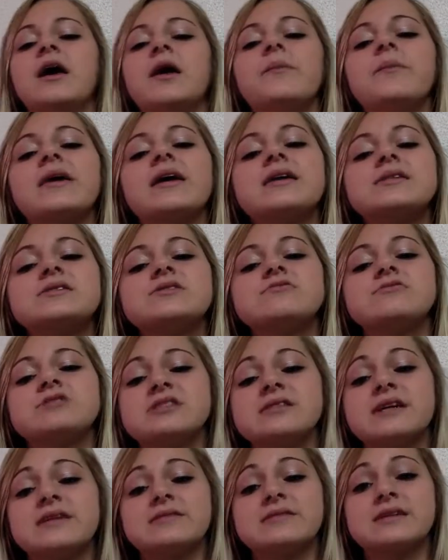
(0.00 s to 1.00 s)
because you
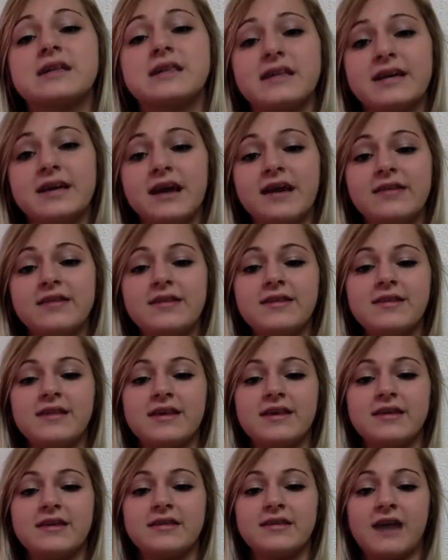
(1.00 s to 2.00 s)
just have to click on the
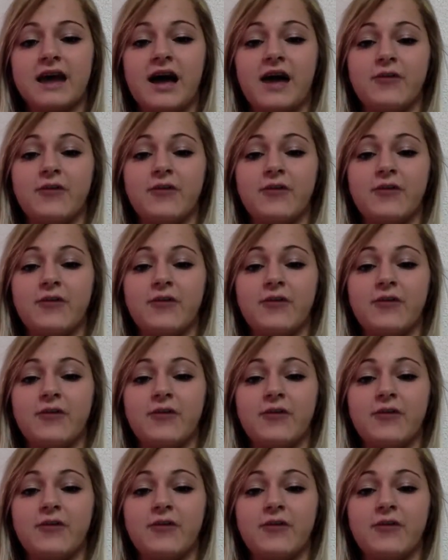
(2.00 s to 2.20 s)
link that